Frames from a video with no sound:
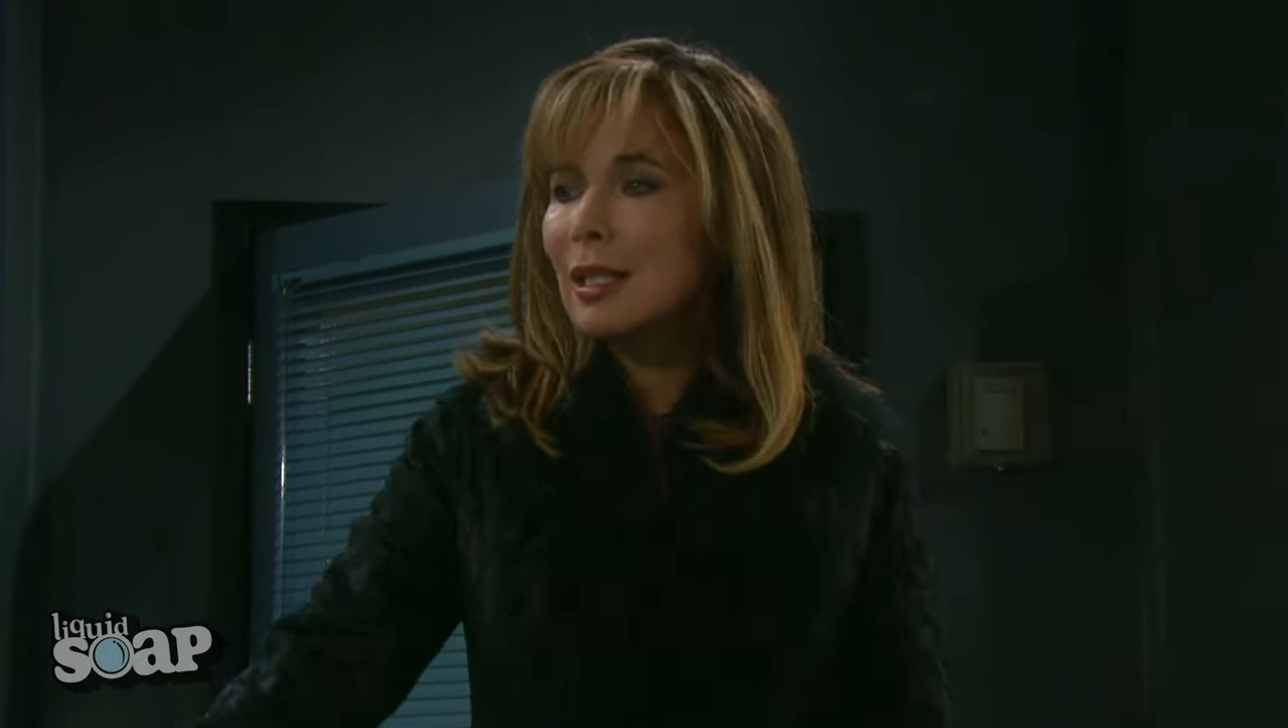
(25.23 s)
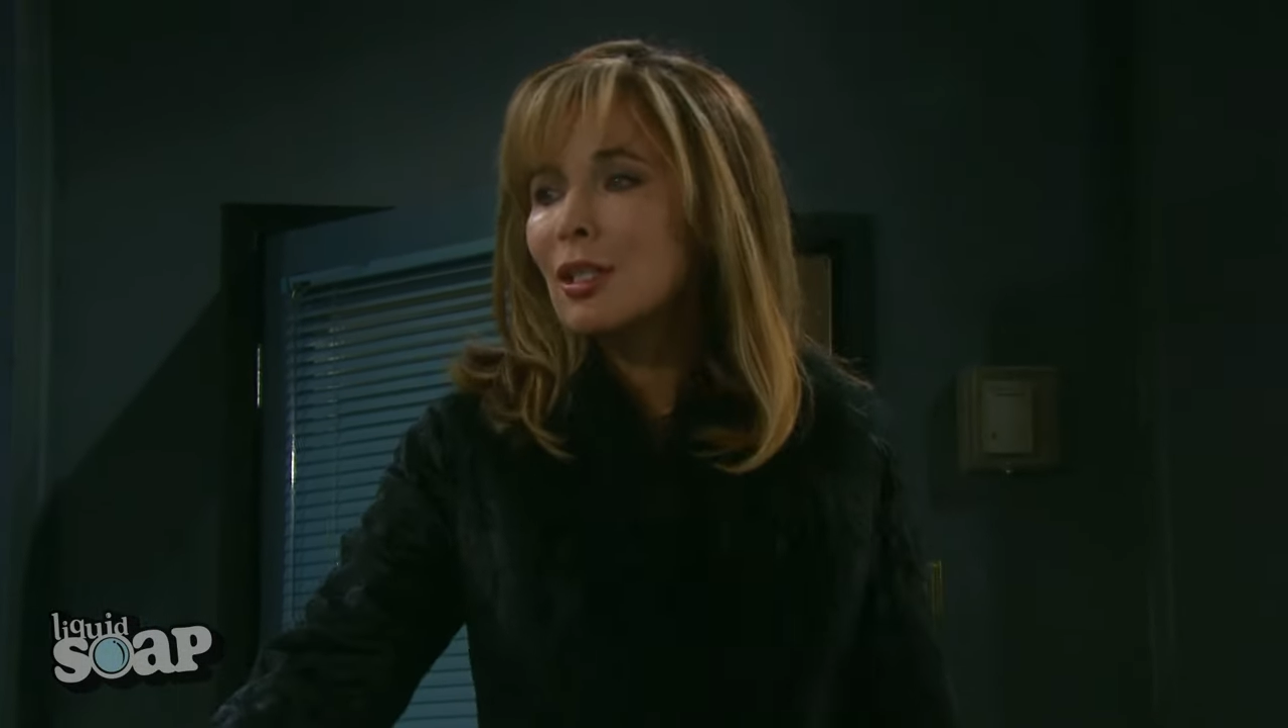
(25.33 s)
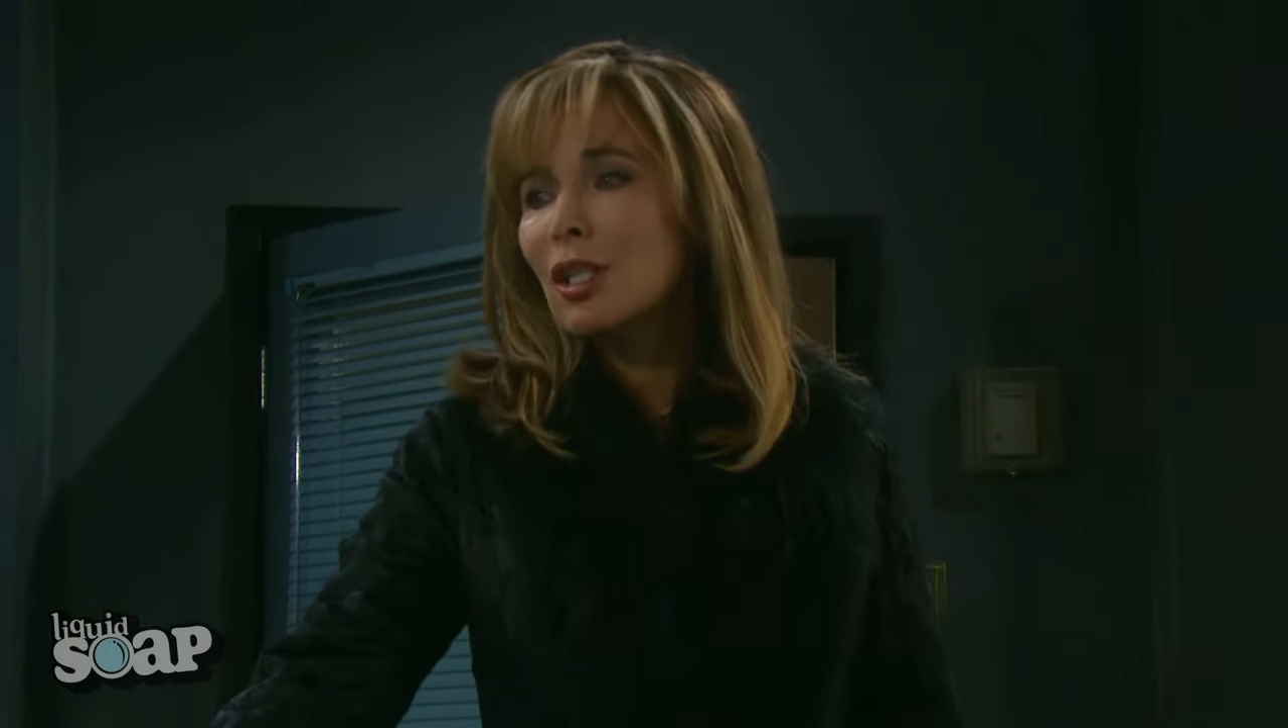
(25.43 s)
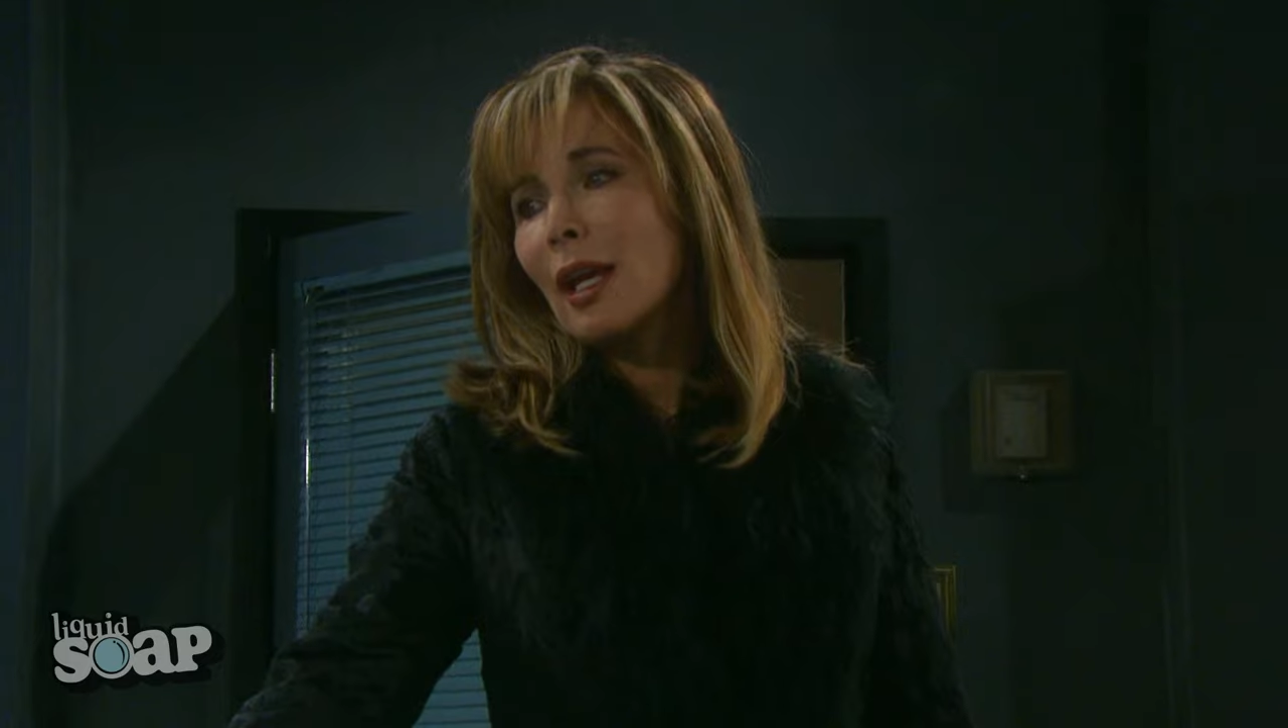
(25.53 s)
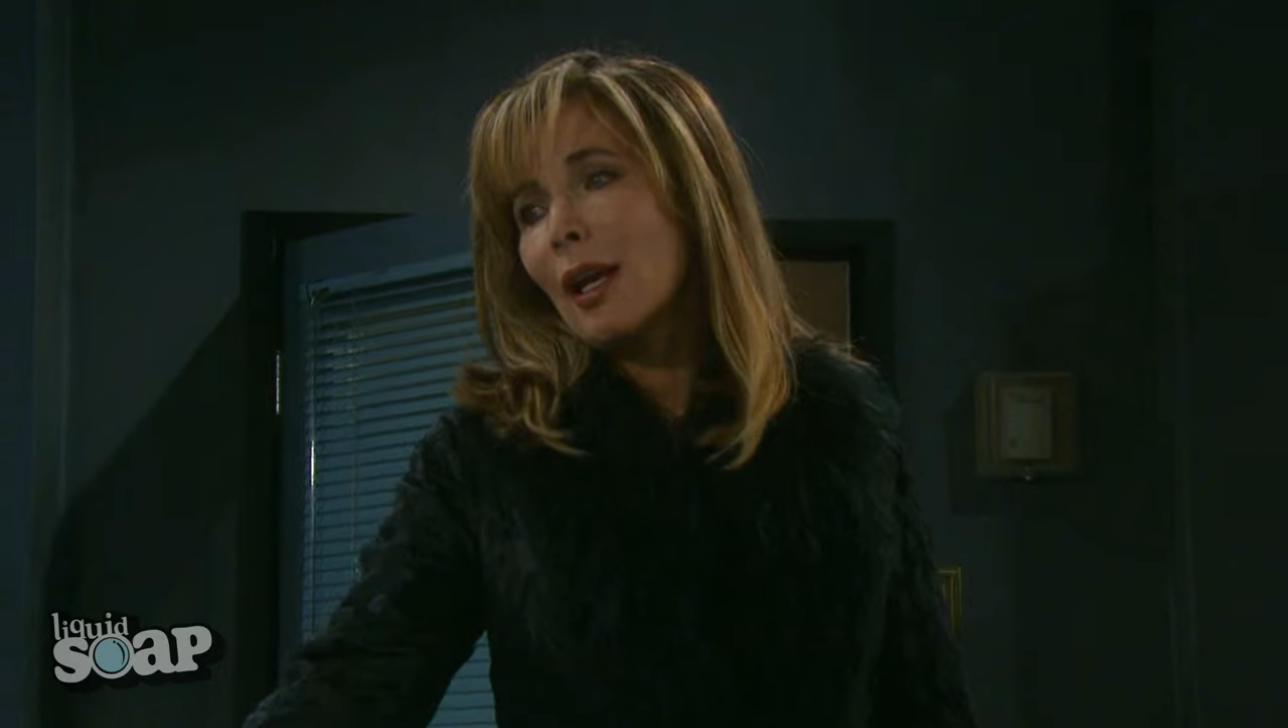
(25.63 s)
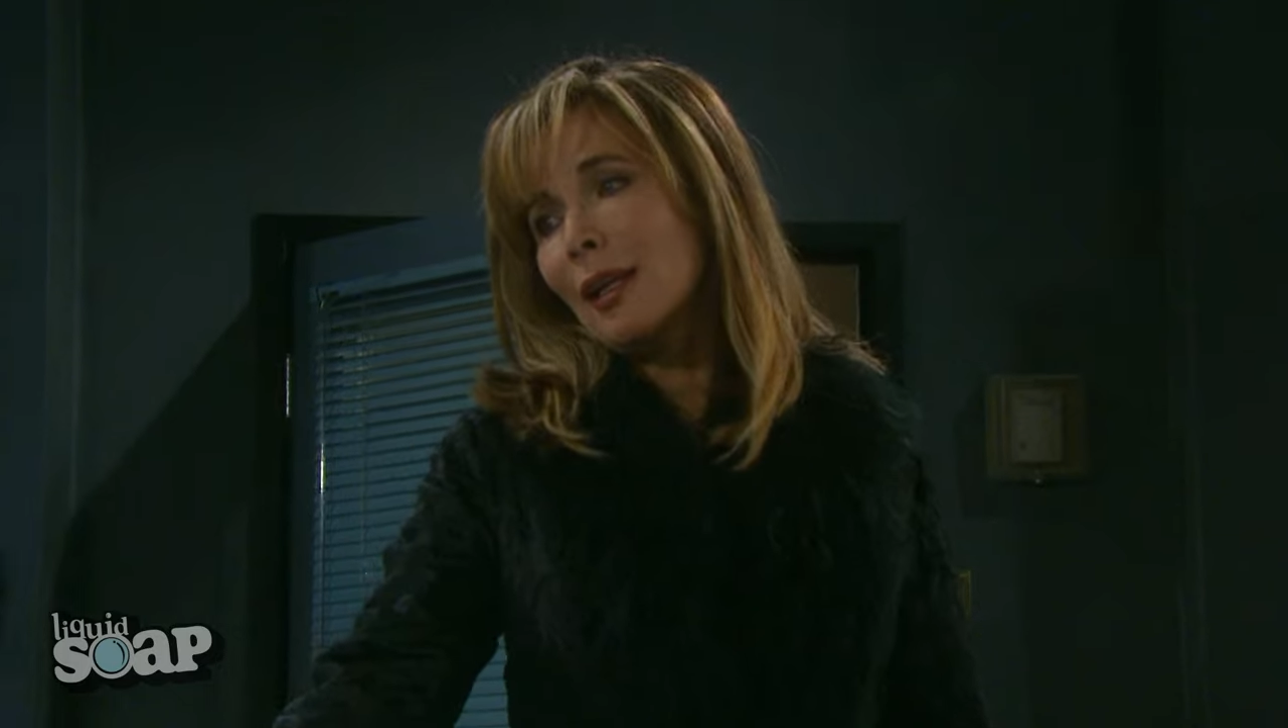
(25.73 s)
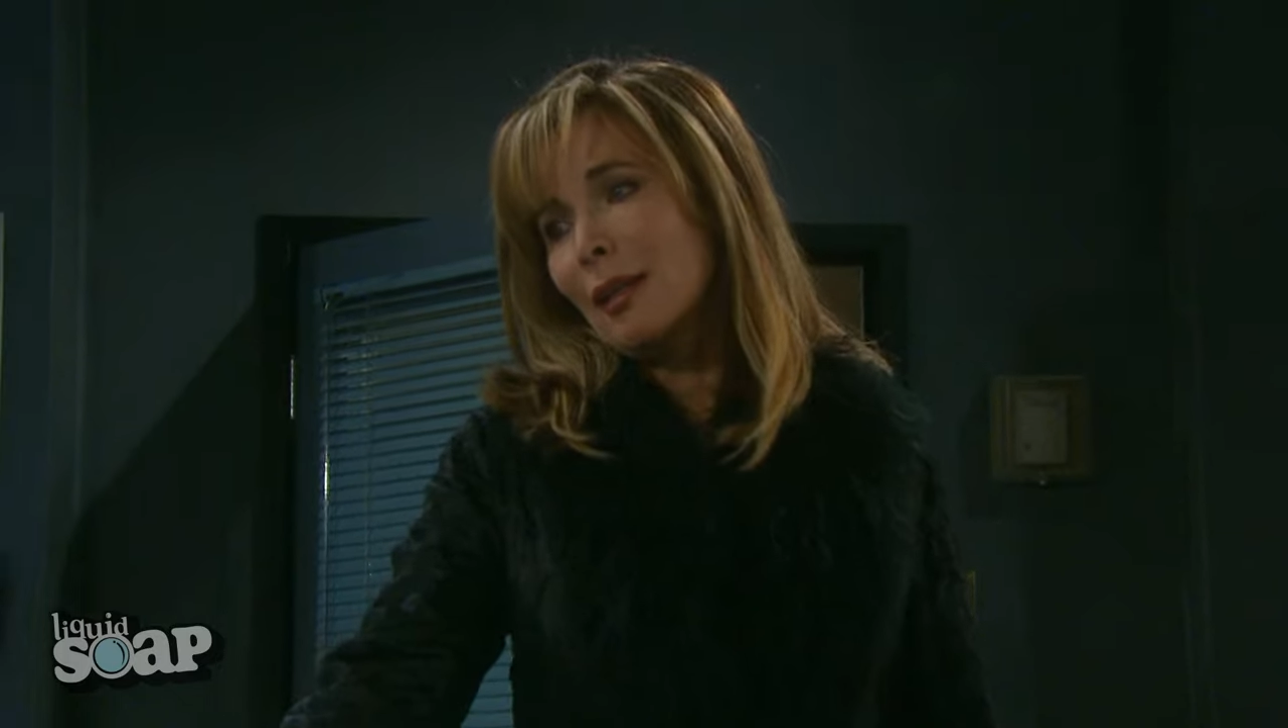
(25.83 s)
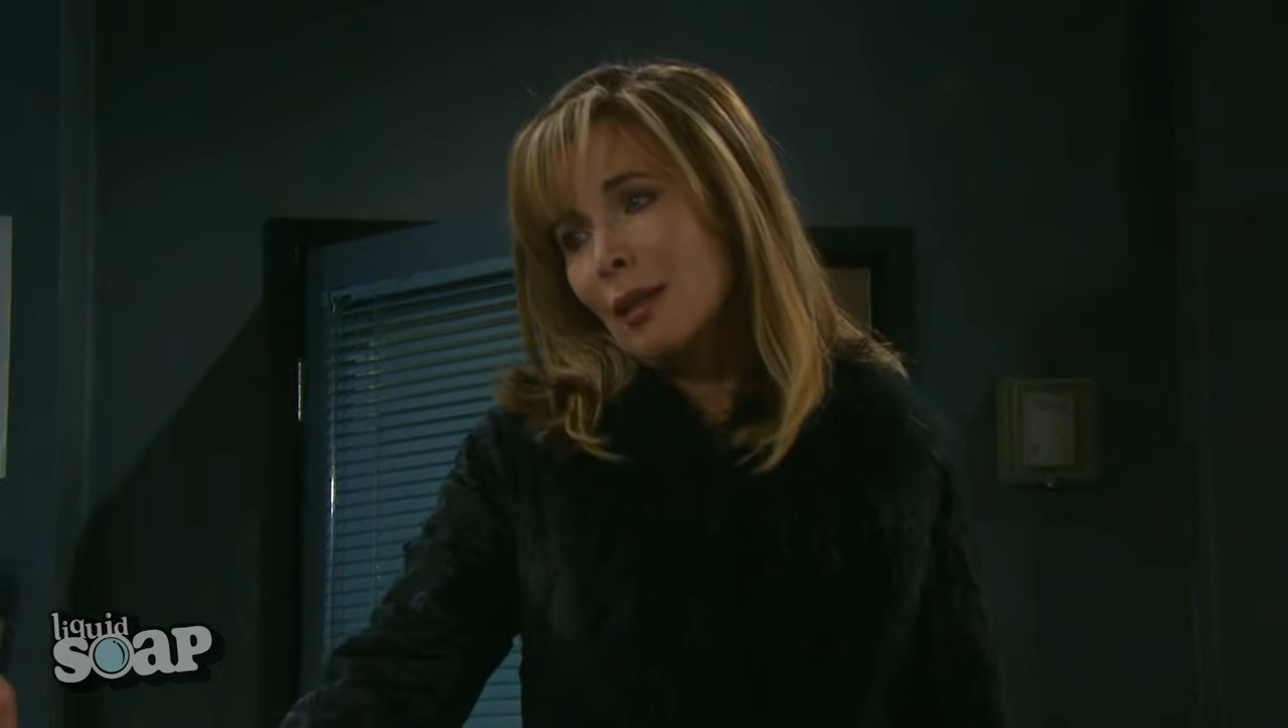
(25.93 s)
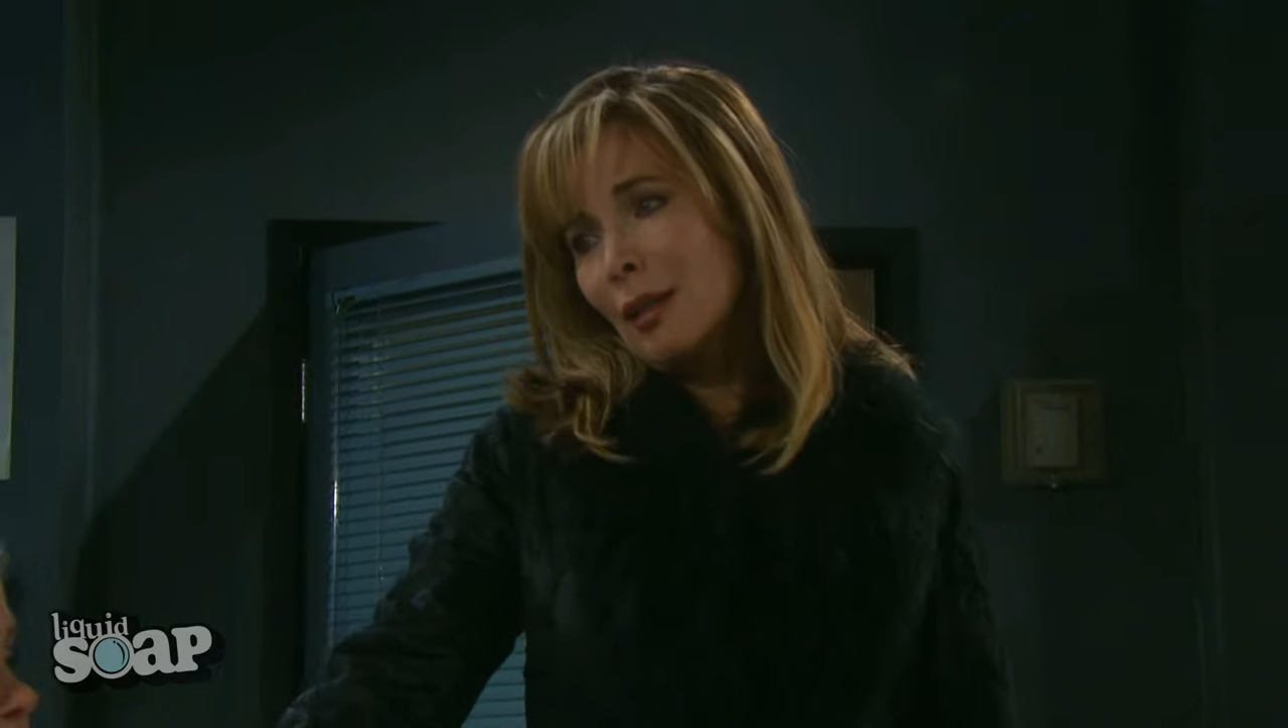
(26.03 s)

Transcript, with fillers: EJ, I,